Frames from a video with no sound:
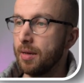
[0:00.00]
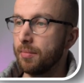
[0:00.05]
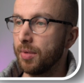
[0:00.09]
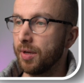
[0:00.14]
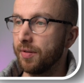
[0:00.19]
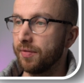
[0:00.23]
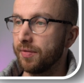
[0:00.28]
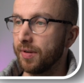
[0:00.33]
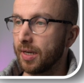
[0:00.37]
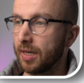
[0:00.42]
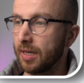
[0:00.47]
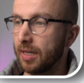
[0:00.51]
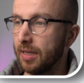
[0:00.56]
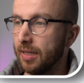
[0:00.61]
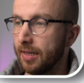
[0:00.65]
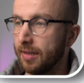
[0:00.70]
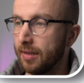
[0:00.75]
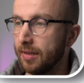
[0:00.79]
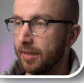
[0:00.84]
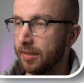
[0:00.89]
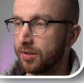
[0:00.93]
But if I
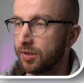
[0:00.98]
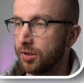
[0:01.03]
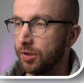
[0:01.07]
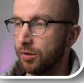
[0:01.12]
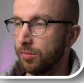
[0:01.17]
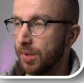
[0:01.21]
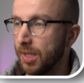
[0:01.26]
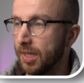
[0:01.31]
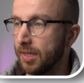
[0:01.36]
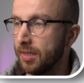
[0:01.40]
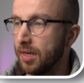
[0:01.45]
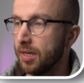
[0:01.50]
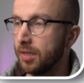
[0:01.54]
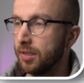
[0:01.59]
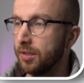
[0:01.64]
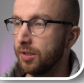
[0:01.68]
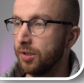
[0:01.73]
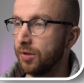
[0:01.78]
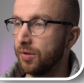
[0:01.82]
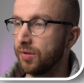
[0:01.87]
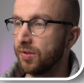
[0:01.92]
click this to be
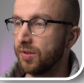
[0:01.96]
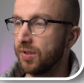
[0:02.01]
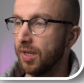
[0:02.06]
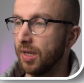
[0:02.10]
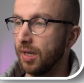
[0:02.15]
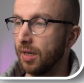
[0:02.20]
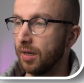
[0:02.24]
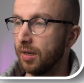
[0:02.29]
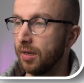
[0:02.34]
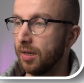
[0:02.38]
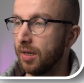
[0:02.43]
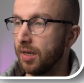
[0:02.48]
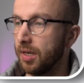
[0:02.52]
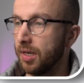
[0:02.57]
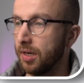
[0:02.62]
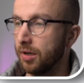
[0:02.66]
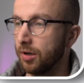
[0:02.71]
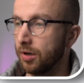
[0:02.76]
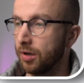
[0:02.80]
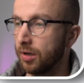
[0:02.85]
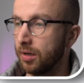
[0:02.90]
done, you see
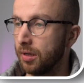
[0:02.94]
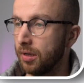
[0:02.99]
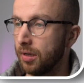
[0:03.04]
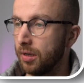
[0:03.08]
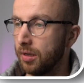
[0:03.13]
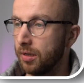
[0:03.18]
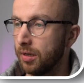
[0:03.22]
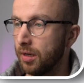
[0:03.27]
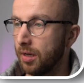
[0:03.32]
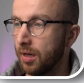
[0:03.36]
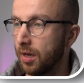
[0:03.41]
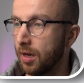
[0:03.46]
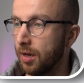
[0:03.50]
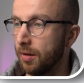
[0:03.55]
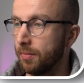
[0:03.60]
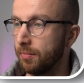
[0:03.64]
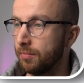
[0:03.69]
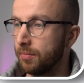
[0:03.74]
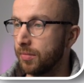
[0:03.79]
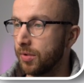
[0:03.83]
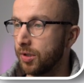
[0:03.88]
here
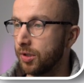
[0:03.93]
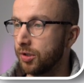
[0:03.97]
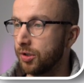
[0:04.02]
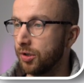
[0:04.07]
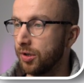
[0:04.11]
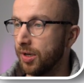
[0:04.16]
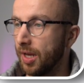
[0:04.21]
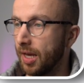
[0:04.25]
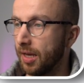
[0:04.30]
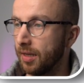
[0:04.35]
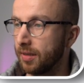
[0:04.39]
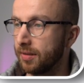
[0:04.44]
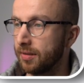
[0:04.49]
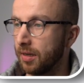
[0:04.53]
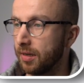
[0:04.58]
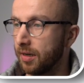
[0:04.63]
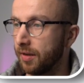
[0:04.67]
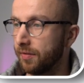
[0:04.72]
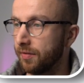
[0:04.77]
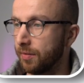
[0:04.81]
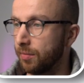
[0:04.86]
um, today,
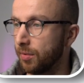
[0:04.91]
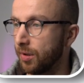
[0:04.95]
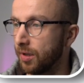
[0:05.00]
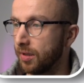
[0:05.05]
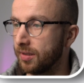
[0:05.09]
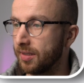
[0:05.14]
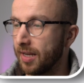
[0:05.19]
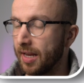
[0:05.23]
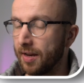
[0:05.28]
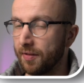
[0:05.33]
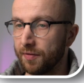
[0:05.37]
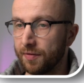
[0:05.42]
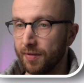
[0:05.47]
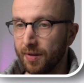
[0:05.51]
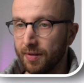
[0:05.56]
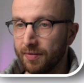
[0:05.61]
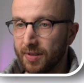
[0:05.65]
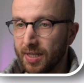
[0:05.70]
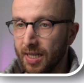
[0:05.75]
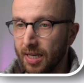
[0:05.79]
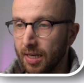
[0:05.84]
Sunday, February
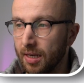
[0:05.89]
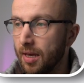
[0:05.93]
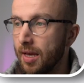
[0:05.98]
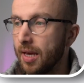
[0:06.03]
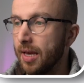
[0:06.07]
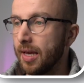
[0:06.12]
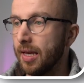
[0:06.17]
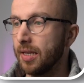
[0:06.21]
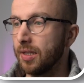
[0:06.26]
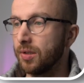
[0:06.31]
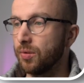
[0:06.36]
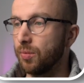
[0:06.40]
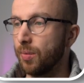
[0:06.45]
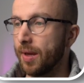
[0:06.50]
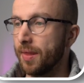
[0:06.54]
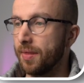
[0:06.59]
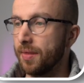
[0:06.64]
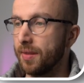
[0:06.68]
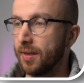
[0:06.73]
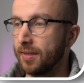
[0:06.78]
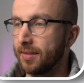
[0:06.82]
1050 is
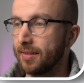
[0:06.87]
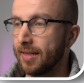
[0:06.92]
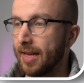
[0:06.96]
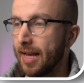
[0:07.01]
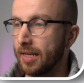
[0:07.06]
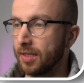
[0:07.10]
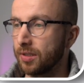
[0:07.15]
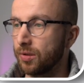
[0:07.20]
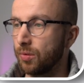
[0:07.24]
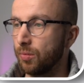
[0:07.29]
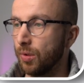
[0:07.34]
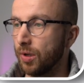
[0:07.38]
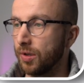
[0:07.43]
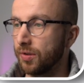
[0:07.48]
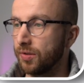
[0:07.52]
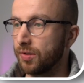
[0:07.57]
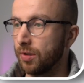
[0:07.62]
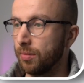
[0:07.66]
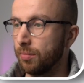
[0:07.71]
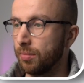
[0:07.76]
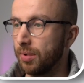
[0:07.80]
when this task
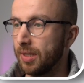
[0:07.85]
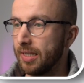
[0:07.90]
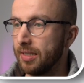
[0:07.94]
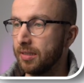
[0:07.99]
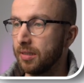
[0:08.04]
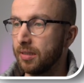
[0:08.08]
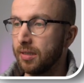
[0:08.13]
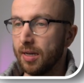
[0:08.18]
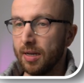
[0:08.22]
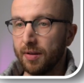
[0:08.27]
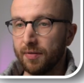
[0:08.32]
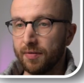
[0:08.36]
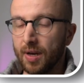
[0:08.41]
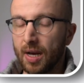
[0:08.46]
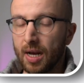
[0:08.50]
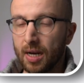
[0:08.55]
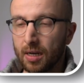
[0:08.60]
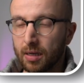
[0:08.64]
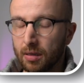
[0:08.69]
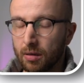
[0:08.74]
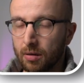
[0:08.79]
was completed. And if
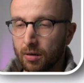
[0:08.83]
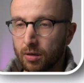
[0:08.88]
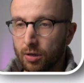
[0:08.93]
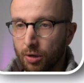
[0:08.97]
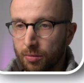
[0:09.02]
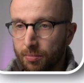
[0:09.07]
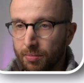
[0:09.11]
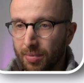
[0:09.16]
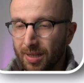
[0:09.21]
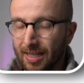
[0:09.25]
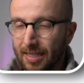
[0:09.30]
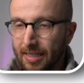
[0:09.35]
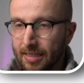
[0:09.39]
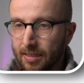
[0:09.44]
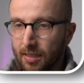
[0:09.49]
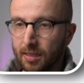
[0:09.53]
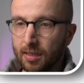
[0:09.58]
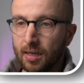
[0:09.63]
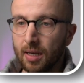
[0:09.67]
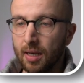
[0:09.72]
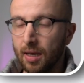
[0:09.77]
I uncomplete
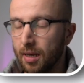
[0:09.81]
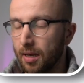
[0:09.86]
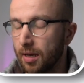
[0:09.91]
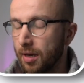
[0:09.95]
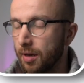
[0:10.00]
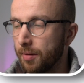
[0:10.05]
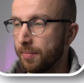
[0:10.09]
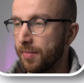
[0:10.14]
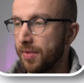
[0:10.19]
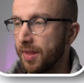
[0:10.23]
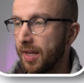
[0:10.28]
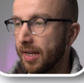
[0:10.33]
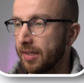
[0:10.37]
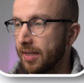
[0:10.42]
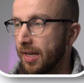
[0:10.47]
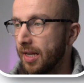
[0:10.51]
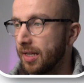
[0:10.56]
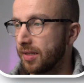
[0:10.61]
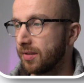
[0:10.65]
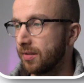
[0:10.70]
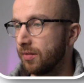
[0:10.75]
it, um, that
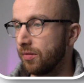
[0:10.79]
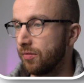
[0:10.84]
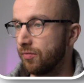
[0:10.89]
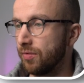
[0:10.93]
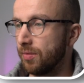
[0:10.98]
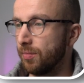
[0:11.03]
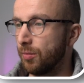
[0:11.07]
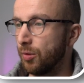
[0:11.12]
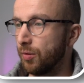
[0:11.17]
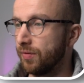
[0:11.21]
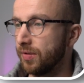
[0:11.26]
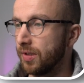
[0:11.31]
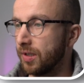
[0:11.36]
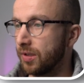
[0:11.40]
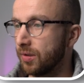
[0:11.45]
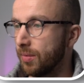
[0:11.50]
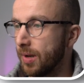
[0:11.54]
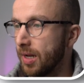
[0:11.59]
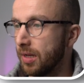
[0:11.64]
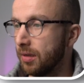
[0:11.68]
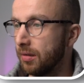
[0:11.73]
gets removed
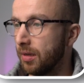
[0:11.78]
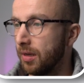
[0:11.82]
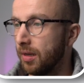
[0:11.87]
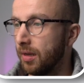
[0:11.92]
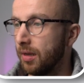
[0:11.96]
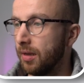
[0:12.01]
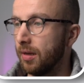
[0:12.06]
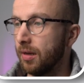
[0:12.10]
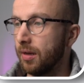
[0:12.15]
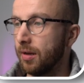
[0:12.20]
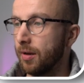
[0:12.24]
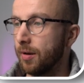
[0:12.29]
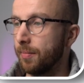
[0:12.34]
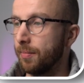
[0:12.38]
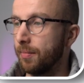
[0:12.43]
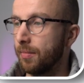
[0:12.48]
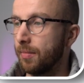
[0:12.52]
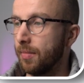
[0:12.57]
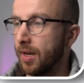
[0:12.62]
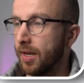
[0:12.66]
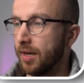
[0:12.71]
as well.
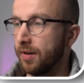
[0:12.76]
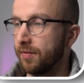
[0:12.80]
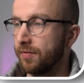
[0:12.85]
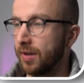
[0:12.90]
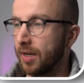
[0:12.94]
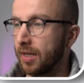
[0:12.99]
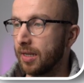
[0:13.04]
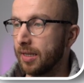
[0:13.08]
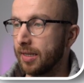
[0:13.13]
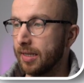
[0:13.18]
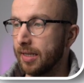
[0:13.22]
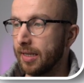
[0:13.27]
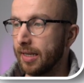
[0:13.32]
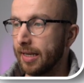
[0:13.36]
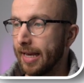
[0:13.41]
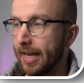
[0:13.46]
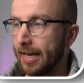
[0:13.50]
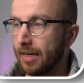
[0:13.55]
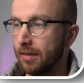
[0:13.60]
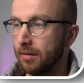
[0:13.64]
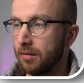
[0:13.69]
Um, and if I click it
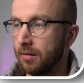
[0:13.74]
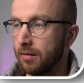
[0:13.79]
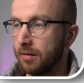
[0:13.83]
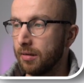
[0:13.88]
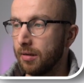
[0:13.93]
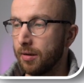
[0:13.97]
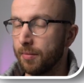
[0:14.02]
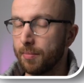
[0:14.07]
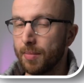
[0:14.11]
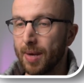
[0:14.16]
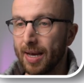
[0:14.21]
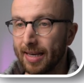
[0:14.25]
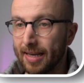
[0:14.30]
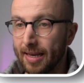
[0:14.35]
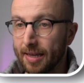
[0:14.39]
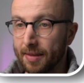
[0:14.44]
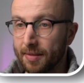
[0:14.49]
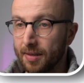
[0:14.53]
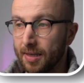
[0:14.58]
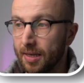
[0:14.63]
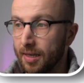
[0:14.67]
again, um, I
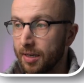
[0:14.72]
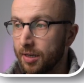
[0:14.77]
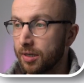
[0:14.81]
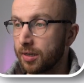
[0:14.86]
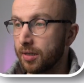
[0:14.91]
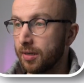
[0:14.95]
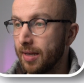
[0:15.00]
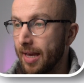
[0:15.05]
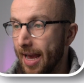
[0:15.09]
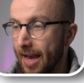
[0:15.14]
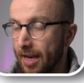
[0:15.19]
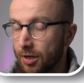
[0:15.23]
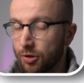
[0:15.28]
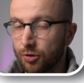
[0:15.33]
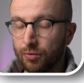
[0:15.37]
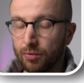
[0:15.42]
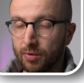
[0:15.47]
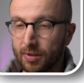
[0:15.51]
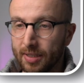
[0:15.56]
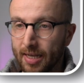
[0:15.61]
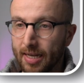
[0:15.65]
get the
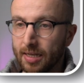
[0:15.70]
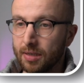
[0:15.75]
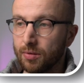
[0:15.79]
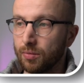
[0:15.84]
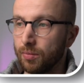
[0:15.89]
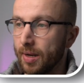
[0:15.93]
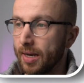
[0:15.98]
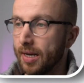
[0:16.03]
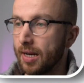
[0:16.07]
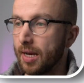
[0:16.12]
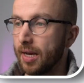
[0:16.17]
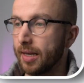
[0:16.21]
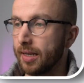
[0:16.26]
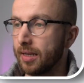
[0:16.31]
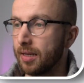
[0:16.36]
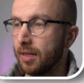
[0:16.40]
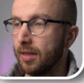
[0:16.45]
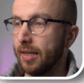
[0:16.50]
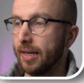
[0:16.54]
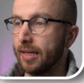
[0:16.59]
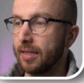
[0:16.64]
actual date when I
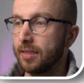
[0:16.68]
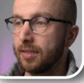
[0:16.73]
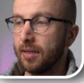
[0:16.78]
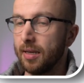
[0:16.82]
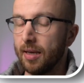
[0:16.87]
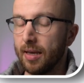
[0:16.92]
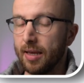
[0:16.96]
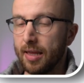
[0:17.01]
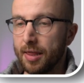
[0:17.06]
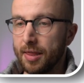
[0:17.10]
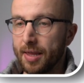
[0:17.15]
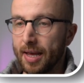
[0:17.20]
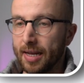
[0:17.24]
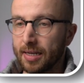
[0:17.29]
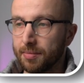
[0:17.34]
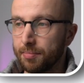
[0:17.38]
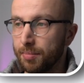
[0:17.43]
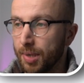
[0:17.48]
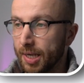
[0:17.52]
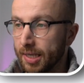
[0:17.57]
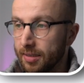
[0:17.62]
clicked
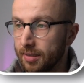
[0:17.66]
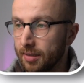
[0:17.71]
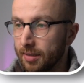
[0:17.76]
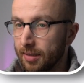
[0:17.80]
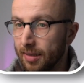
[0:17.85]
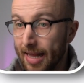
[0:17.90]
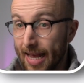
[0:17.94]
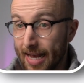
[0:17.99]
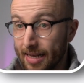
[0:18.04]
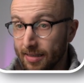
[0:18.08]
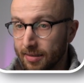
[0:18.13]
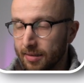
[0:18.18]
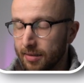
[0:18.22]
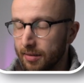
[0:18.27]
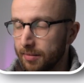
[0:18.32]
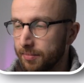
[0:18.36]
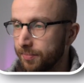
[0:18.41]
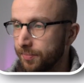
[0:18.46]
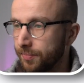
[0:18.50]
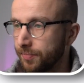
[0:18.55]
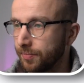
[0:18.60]
that button last.
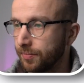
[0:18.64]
